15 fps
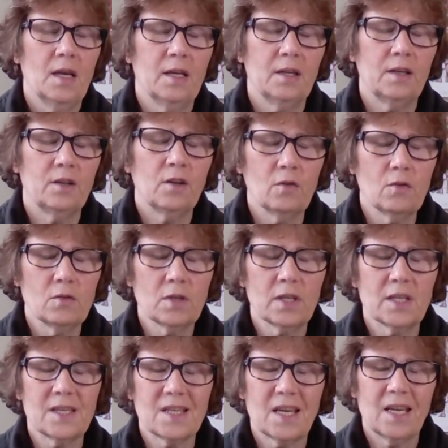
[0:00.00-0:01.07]
and don't
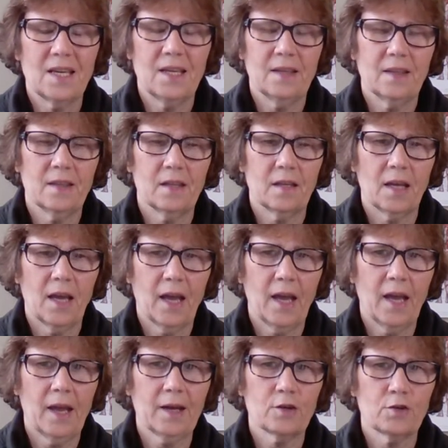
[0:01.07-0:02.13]
contain the
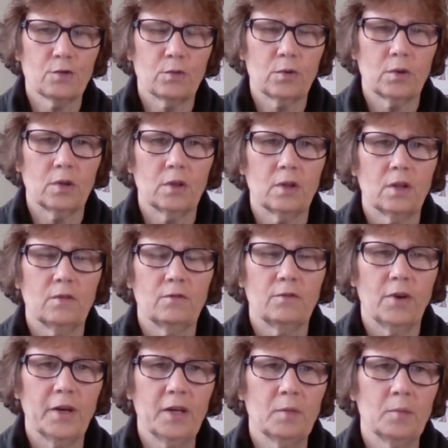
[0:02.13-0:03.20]
actual
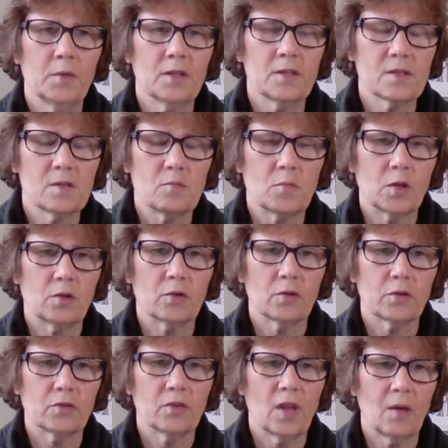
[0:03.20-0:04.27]
vitamins and
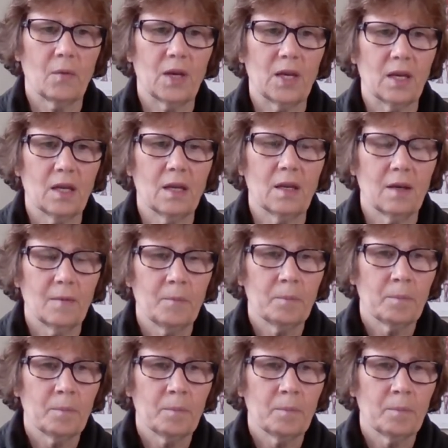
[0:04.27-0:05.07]
minerals that we need.